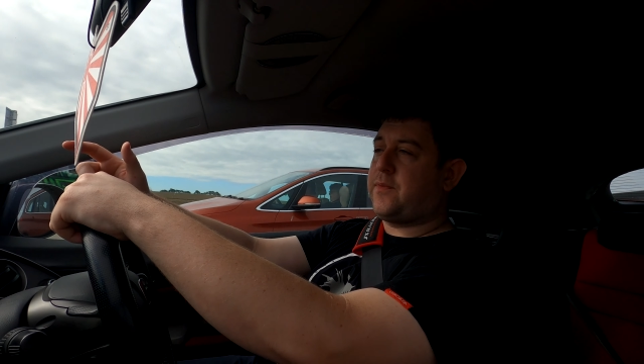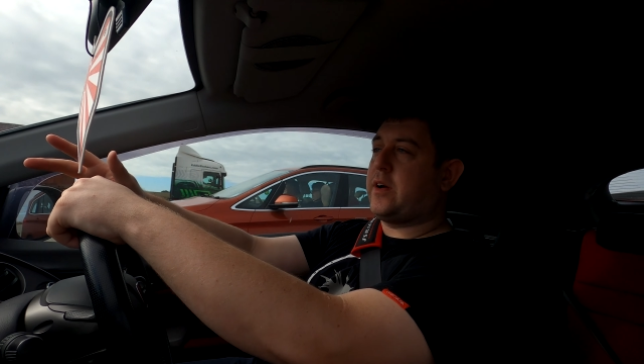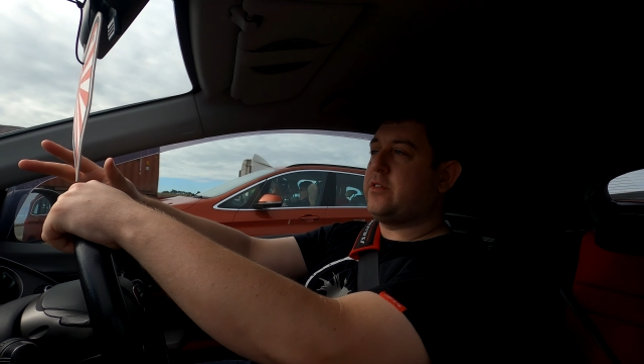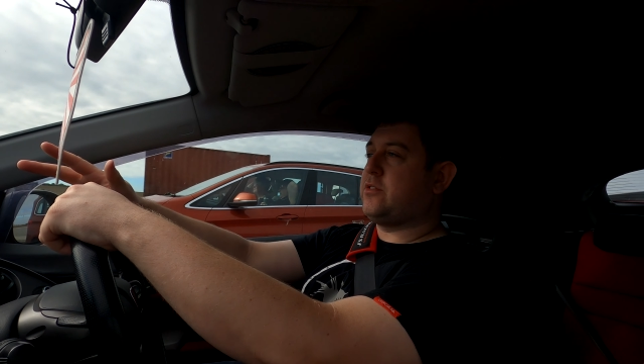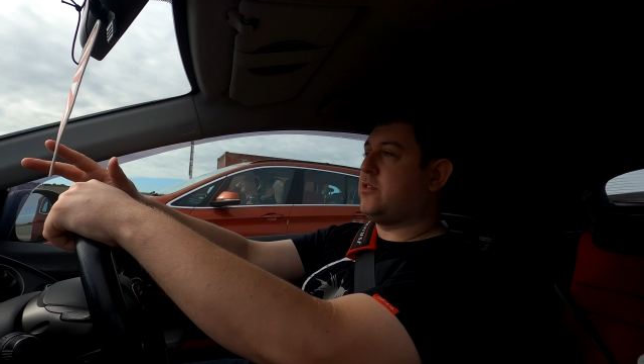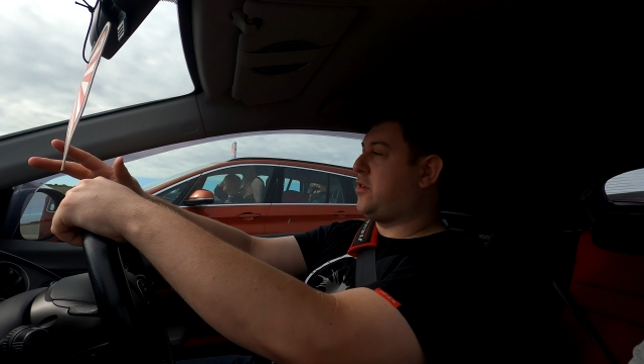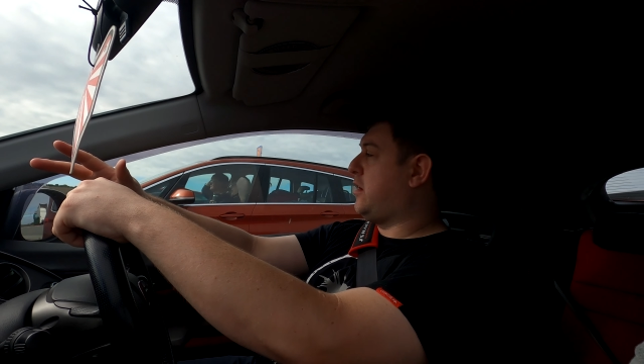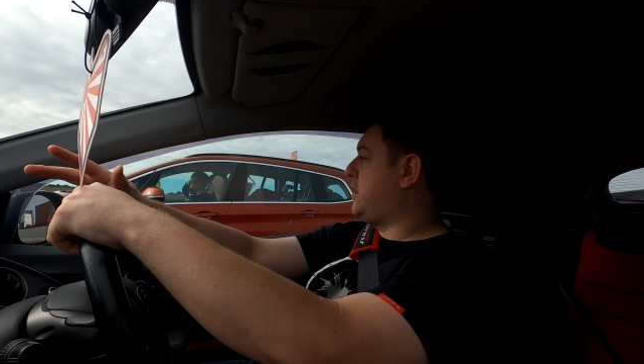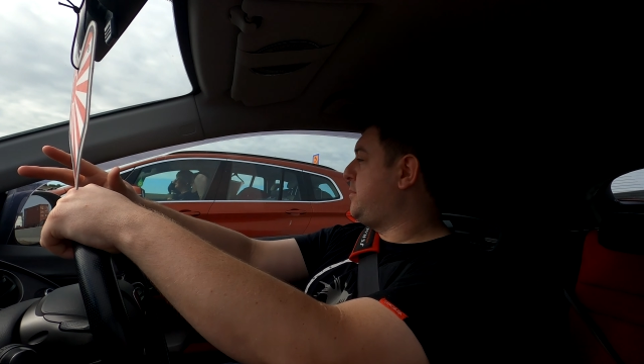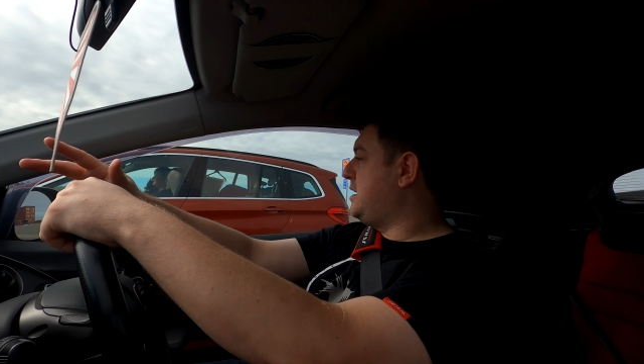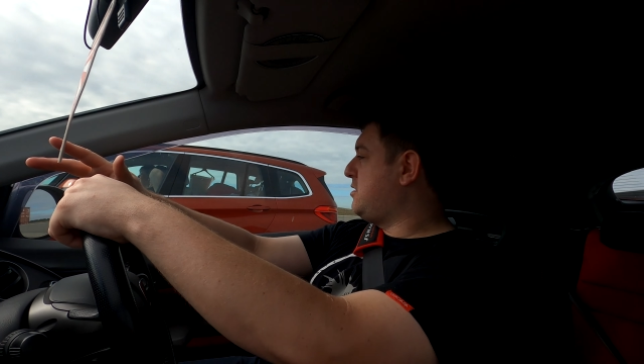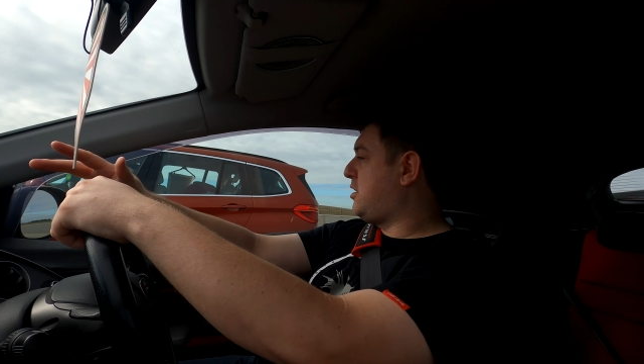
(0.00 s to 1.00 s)
fresh
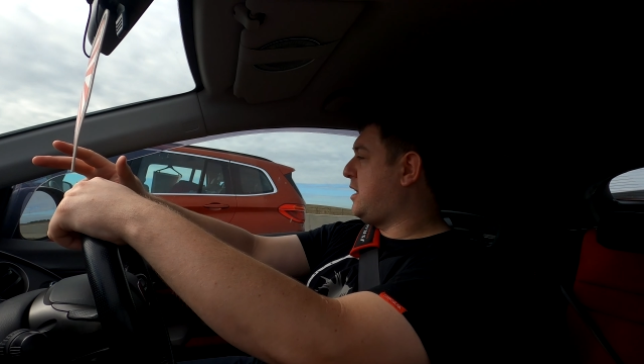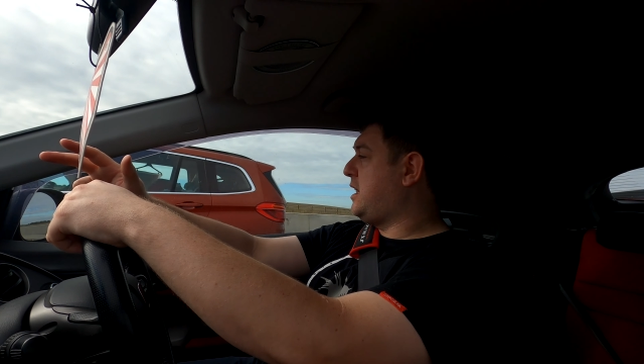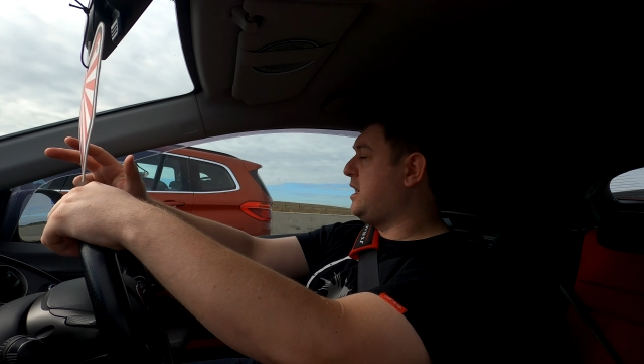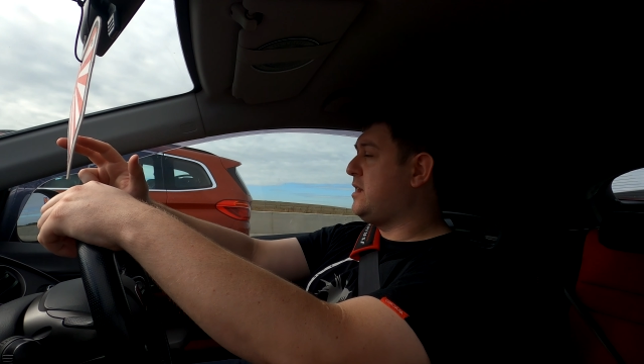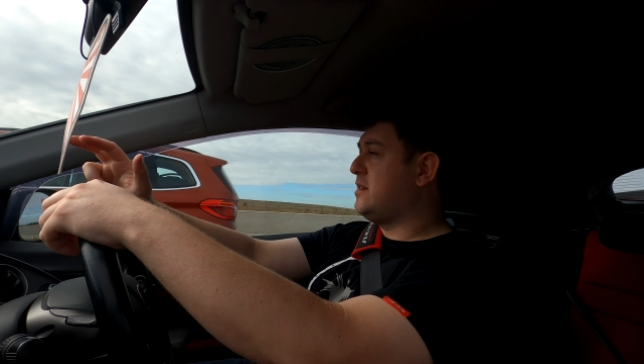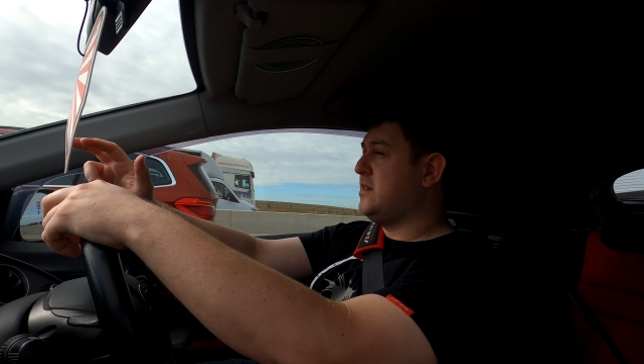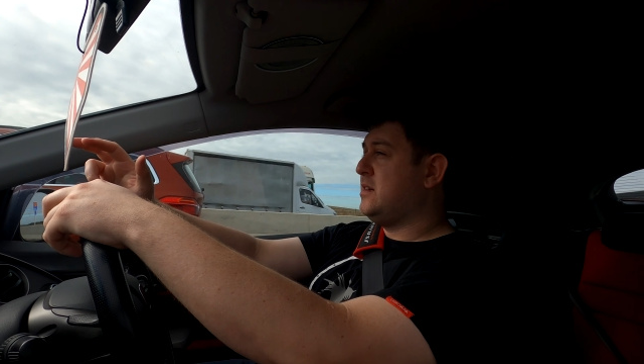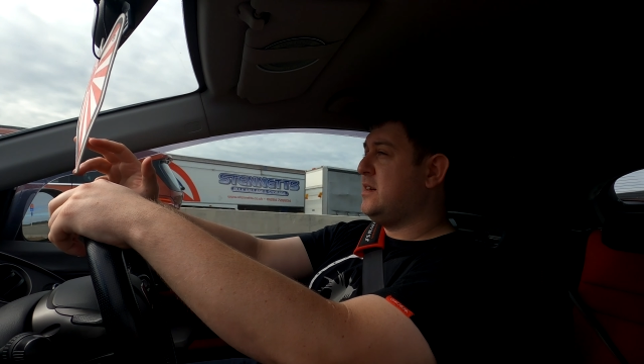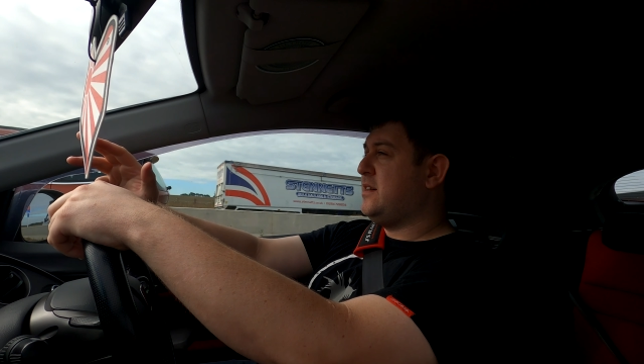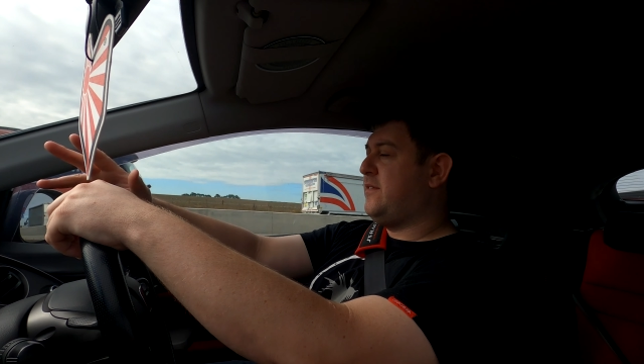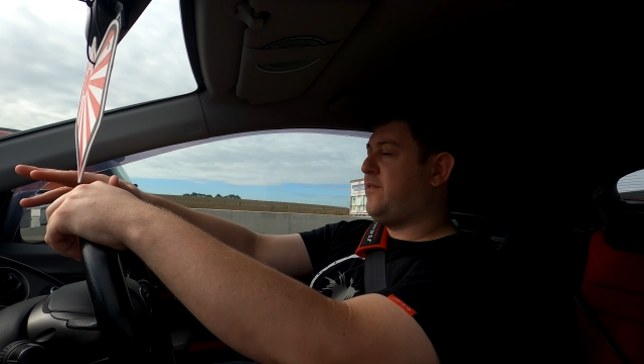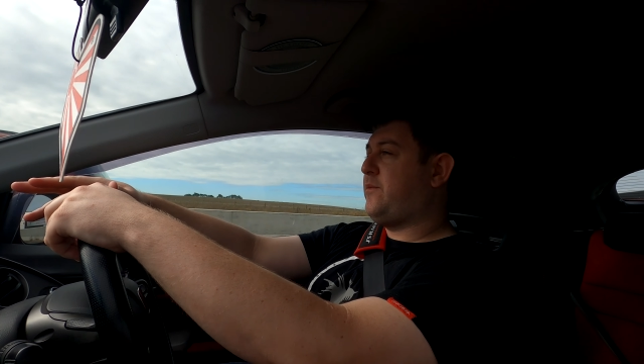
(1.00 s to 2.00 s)
timing chain,
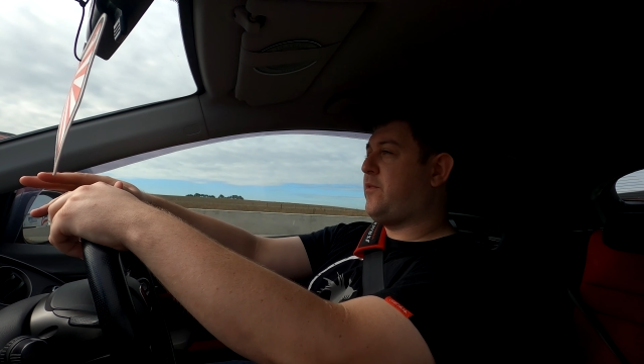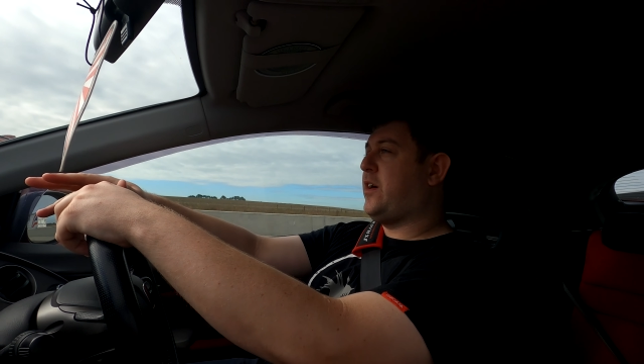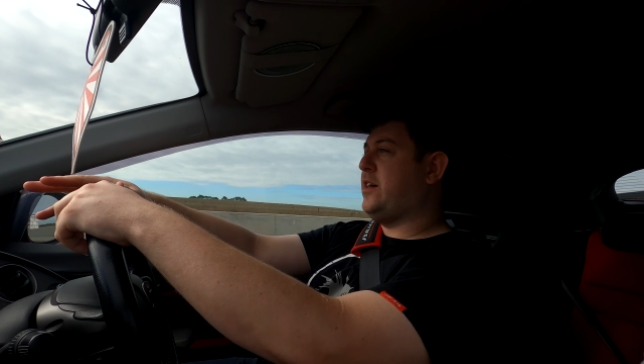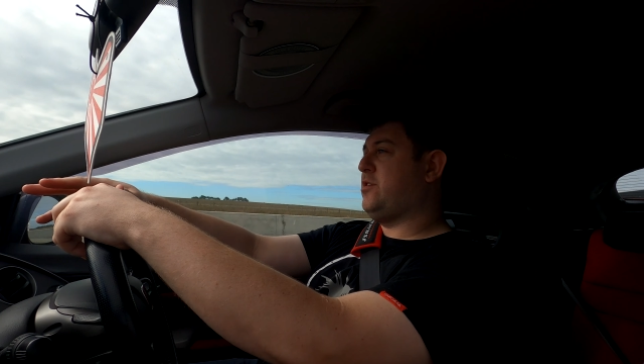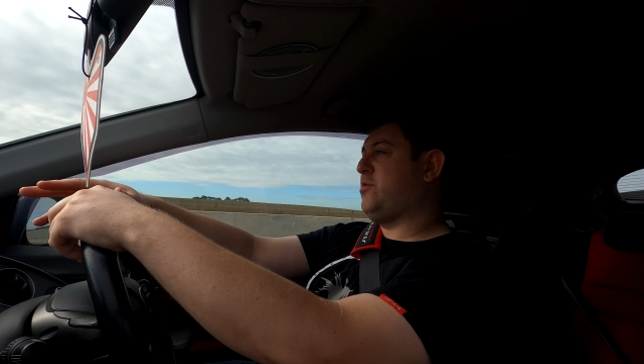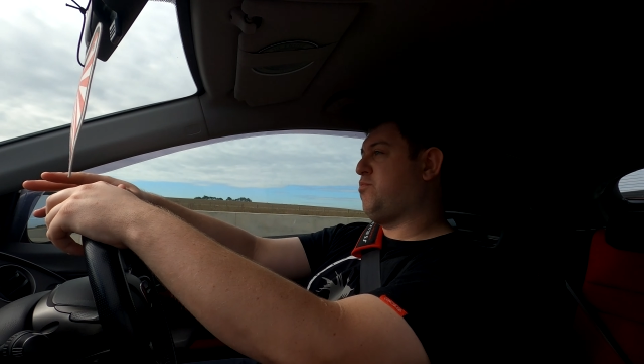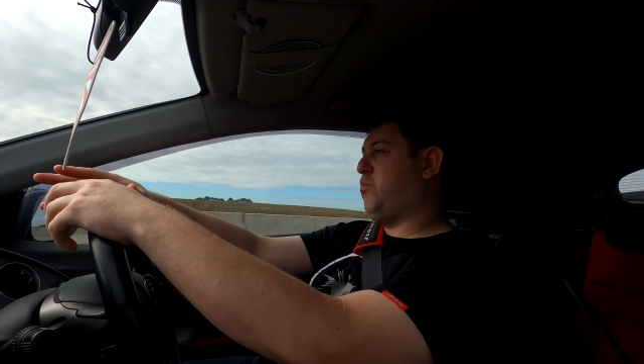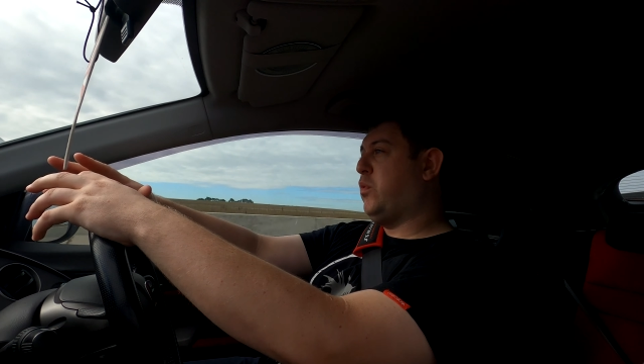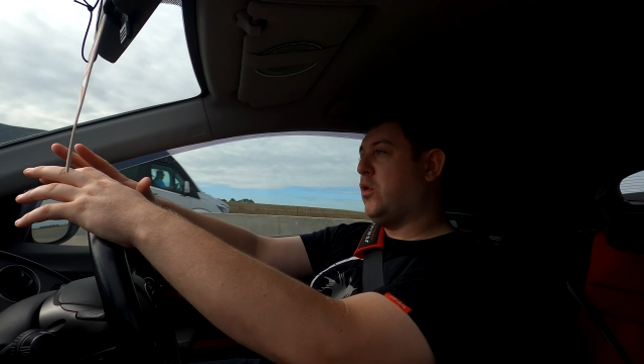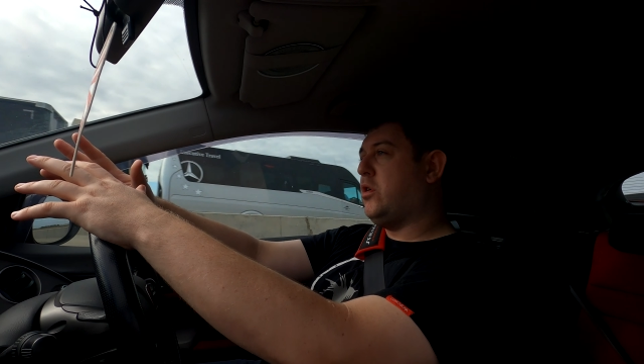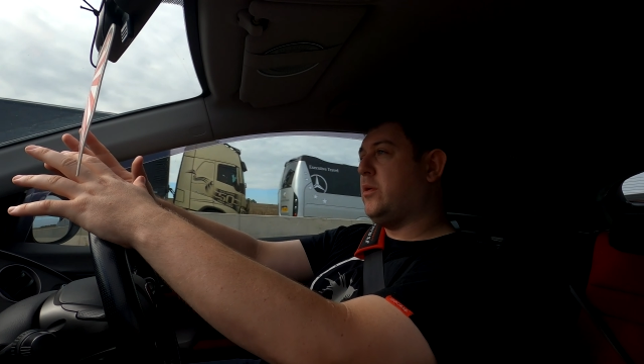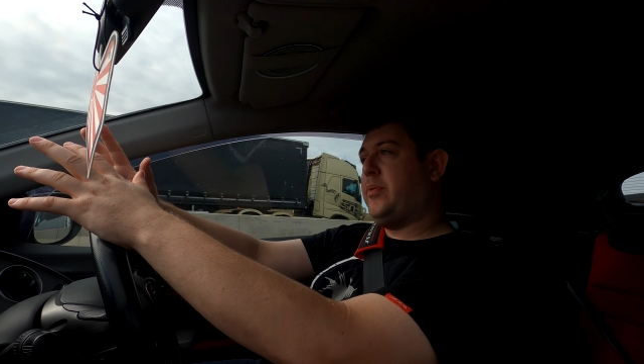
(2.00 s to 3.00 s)
fresh
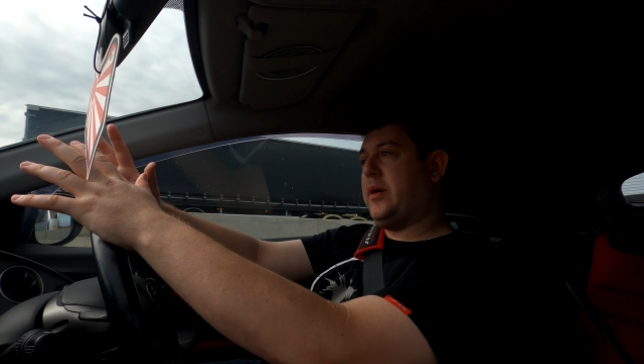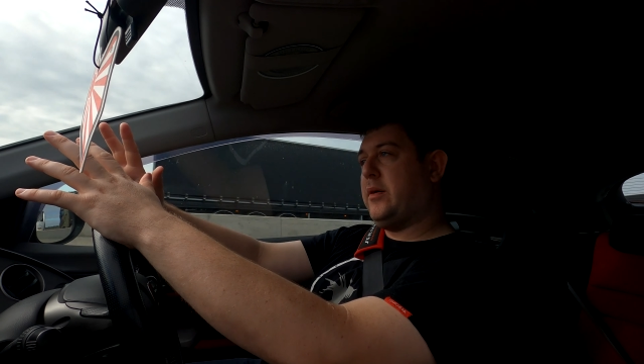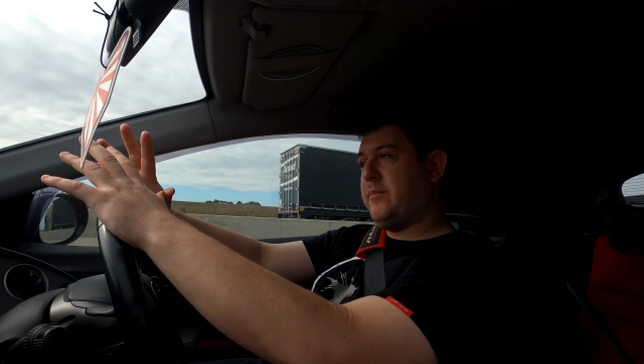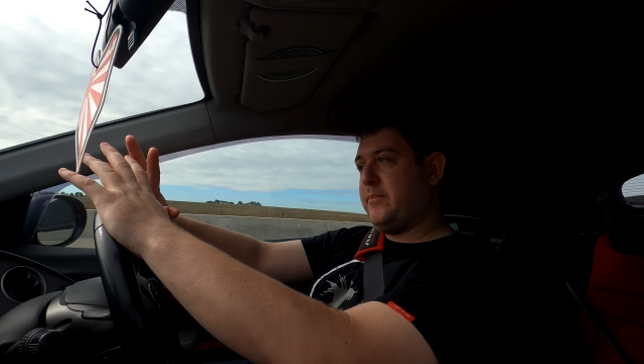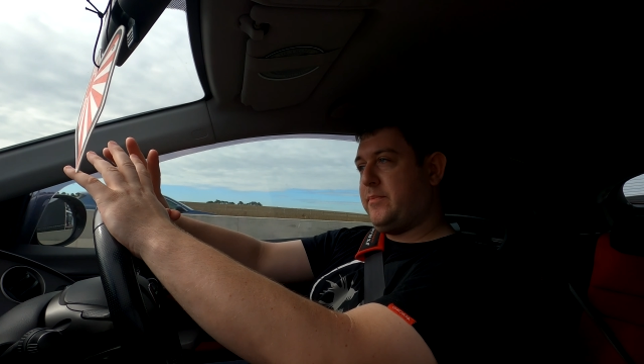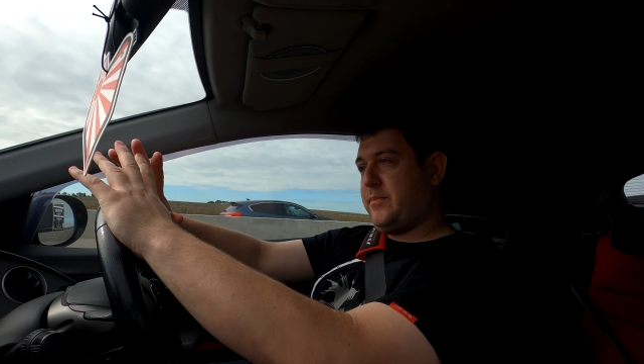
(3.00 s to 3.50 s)
water pump.